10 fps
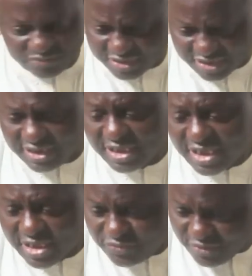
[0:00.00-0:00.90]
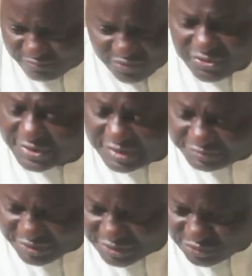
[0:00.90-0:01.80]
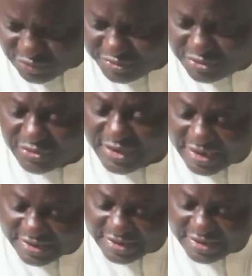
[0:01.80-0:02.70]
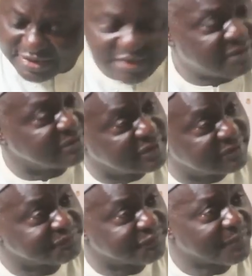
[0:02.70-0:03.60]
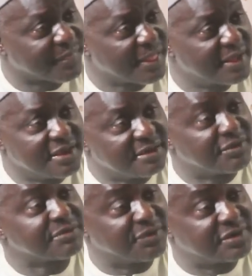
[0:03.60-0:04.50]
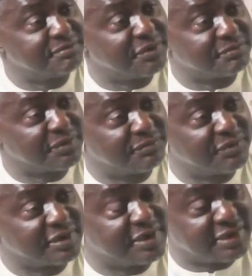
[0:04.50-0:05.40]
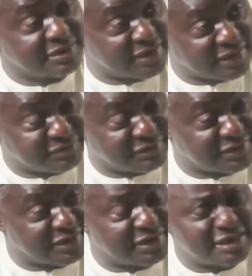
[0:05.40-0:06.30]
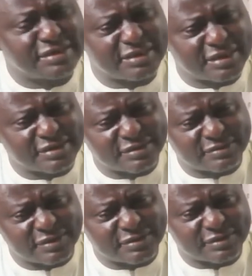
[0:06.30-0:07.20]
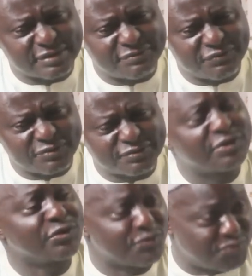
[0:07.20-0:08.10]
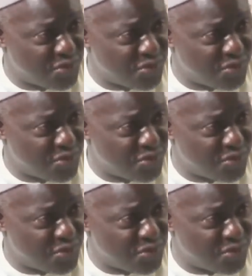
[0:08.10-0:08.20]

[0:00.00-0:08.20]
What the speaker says: Okay, you have done those expenditure, we do not agree. But then it involves a lot of